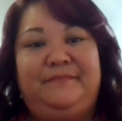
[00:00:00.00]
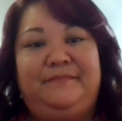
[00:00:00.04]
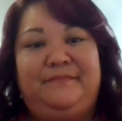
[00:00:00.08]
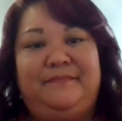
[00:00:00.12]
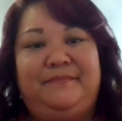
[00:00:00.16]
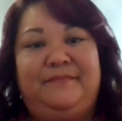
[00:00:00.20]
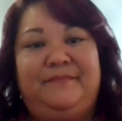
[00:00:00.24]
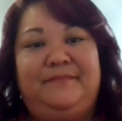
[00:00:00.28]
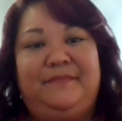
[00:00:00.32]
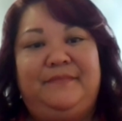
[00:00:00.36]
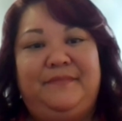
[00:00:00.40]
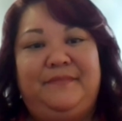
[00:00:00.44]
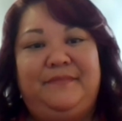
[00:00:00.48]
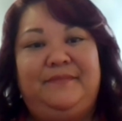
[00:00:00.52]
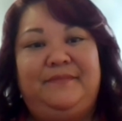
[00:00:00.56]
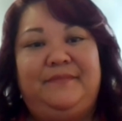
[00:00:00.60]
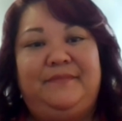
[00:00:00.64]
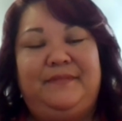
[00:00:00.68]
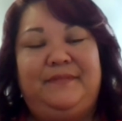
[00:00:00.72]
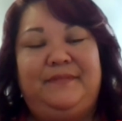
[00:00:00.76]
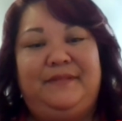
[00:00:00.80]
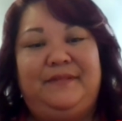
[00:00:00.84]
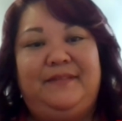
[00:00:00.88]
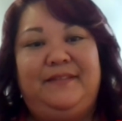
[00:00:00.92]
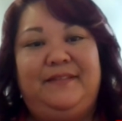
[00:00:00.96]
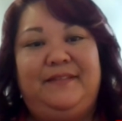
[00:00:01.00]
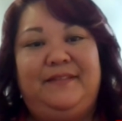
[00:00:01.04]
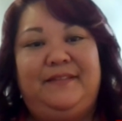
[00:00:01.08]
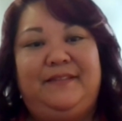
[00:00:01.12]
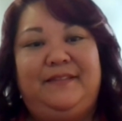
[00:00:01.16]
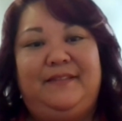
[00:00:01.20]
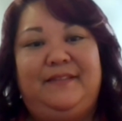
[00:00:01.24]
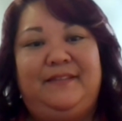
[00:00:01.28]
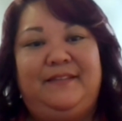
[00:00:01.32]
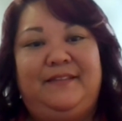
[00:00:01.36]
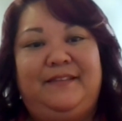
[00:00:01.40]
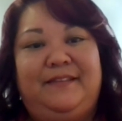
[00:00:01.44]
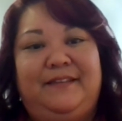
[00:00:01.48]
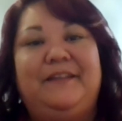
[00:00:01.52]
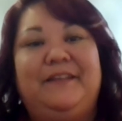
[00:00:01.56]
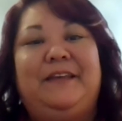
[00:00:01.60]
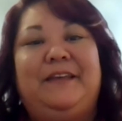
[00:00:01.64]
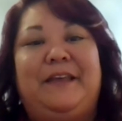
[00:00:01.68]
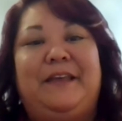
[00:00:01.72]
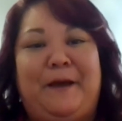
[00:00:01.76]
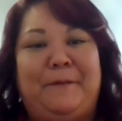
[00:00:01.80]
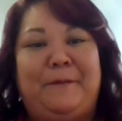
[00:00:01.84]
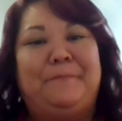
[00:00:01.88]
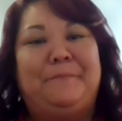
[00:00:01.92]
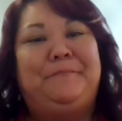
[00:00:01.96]

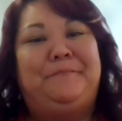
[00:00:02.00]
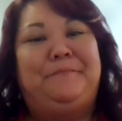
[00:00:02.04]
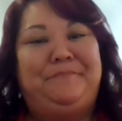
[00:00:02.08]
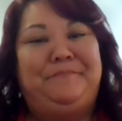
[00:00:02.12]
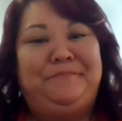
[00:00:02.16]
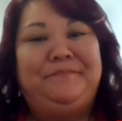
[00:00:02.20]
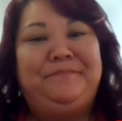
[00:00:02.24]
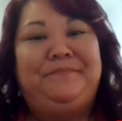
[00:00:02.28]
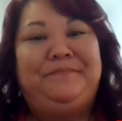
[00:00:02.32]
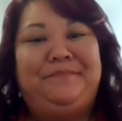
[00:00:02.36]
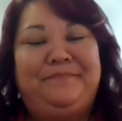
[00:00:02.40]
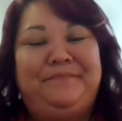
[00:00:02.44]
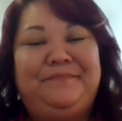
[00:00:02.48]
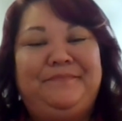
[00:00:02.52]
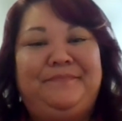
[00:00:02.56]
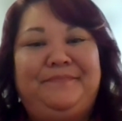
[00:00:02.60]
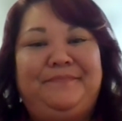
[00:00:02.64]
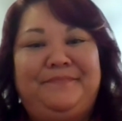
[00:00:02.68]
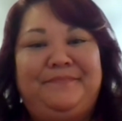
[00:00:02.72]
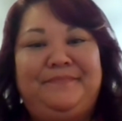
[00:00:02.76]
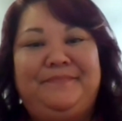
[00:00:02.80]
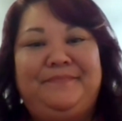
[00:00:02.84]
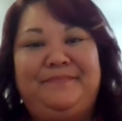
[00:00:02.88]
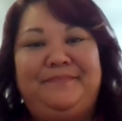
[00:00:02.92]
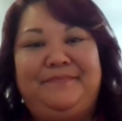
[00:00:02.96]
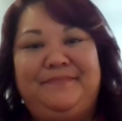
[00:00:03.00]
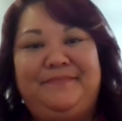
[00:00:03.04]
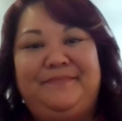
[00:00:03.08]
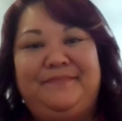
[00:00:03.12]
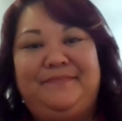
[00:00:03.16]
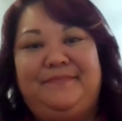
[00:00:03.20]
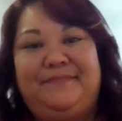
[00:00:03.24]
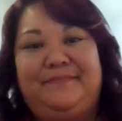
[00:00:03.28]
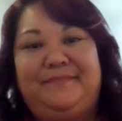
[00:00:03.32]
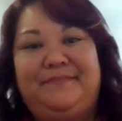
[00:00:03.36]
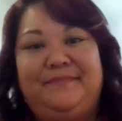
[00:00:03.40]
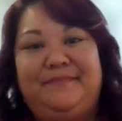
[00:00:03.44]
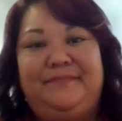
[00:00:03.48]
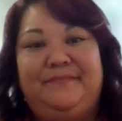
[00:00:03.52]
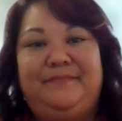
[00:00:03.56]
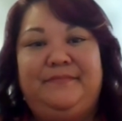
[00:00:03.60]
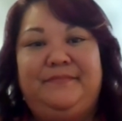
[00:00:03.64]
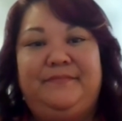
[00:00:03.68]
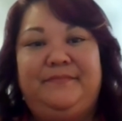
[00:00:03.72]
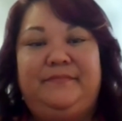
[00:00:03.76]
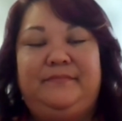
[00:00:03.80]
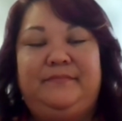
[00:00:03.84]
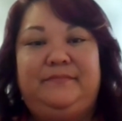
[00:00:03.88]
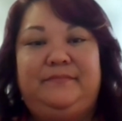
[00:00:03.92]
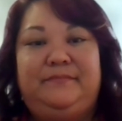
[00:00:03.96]

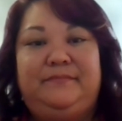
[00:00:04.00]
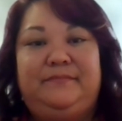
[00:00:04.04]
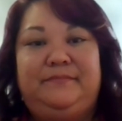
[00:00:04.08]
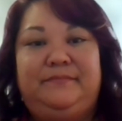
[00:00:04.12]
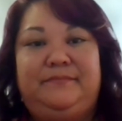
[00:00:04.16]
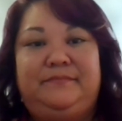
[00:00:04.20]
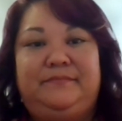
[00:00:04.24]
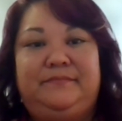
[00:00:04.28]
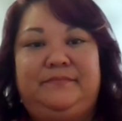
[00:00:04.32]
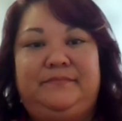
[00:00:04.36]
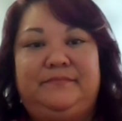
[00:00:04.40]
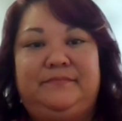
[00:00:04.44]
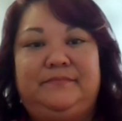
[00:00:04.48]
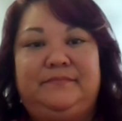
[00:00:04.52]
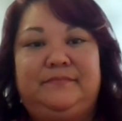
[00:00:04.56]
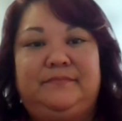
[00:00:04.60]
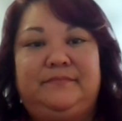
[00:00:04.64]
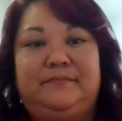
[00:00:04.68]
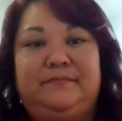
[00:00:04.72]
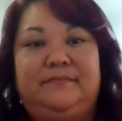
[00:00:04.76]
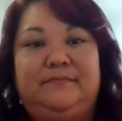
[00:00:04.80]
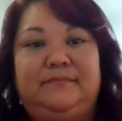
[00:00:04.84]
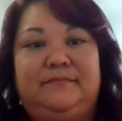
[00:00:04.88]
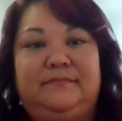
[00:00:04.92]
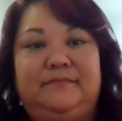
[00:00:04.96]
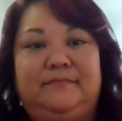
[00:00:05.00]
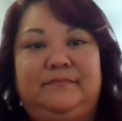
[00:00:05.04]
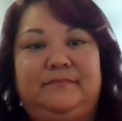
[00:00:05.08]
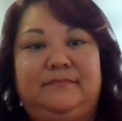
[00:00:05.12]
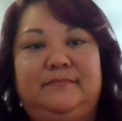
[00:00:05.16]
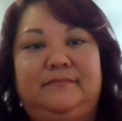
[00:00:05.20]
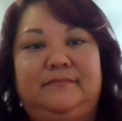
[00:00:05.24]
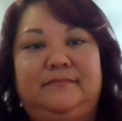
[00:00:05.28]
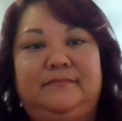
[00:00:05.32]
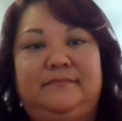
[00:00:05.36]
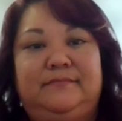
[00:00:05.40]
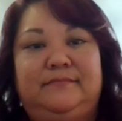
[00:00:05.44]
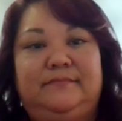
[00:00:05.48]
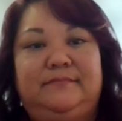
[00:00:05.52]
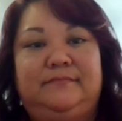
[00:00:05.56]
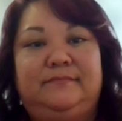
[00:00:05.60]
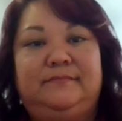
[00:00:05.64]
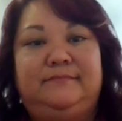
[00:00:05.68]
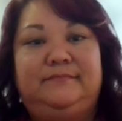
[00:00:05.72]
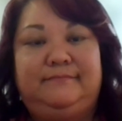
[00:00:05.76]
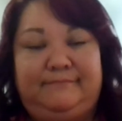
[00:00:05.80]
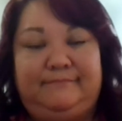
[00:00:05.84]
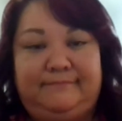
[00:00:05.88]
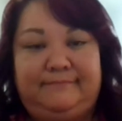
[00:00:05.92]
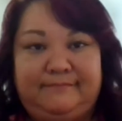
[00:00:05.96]

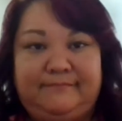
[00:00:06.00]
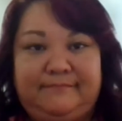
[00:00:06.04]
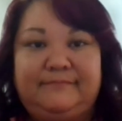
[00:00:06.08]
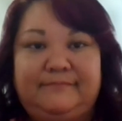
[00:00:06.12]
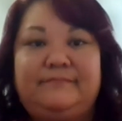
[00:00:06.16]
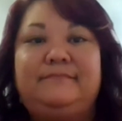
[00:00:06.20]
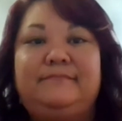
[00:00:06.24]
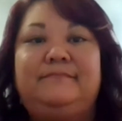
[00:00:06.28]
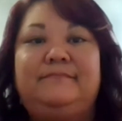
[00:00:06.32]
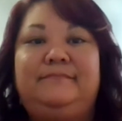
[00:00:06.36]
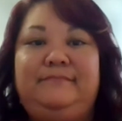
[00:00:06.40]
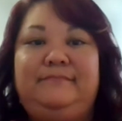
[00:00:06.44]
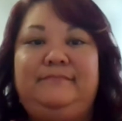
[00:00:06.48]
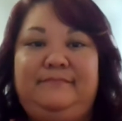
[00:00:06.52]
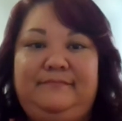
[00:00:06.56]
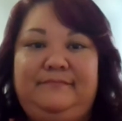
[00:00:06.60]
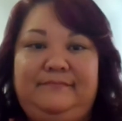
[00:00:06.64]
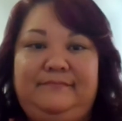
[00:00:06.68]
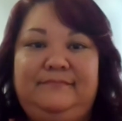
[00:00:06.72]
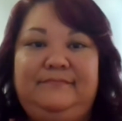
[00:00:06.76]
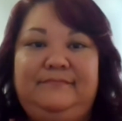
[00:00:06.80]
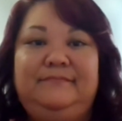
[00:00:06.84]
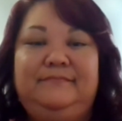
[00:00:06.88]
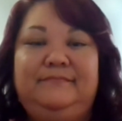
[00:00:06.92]
(not speaking)